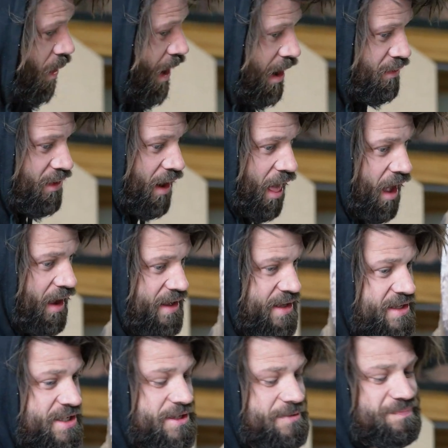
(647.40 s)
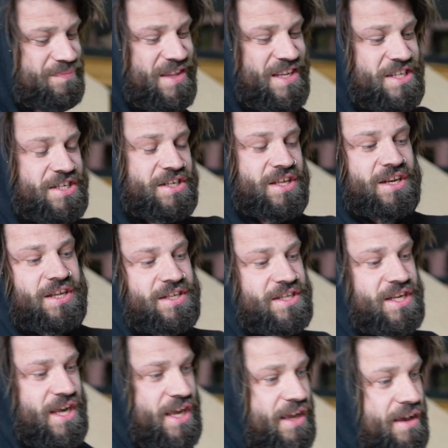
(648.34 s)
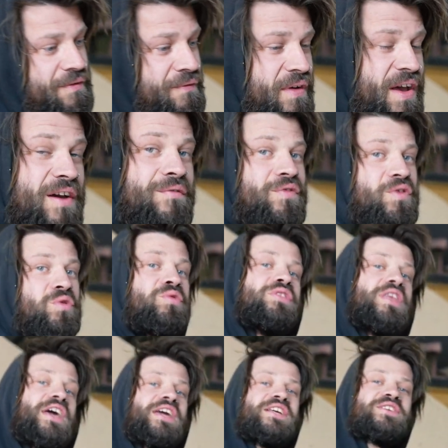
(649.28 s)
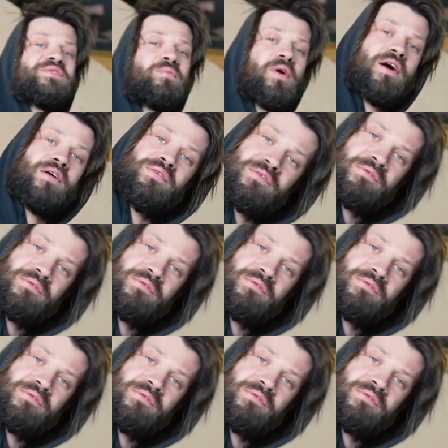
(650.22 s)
weld lines, this is going to take a fair few days worth